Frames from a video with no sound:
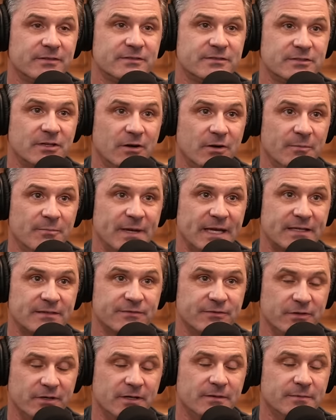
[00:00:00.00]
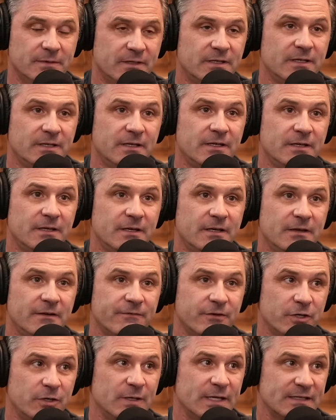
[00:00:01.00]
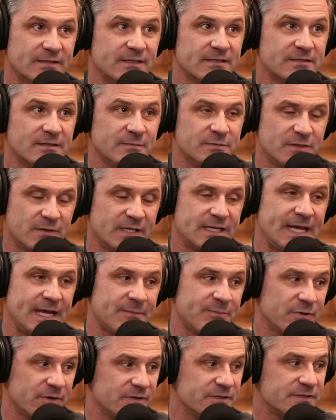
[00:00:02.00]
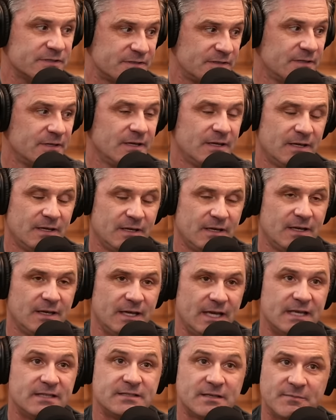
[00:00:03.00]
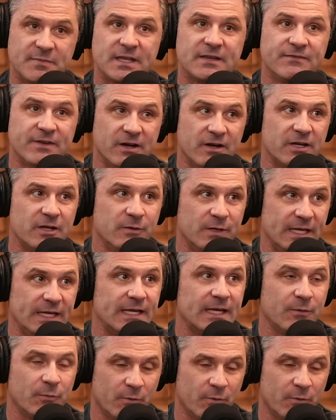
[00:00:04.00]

So hmm. it makes for a for a unique system. So the damper is is something very unique.